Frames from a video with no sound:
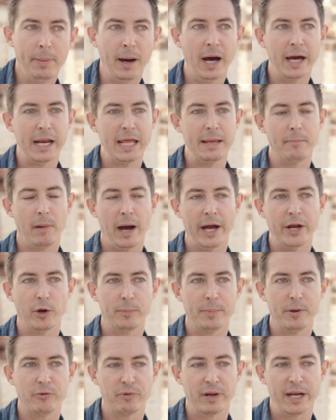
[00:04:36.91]
but he might
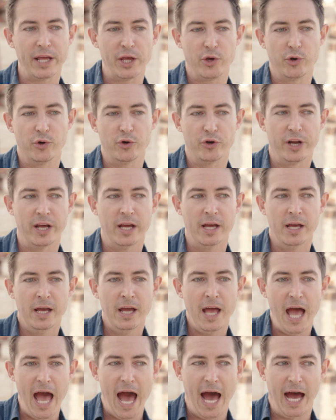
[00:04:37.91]
not be really good
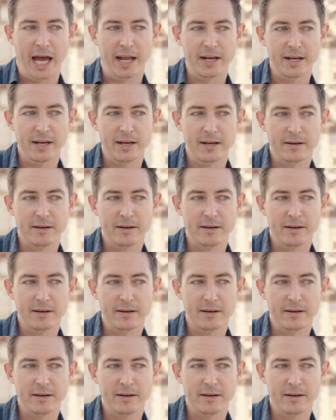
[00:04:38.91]
at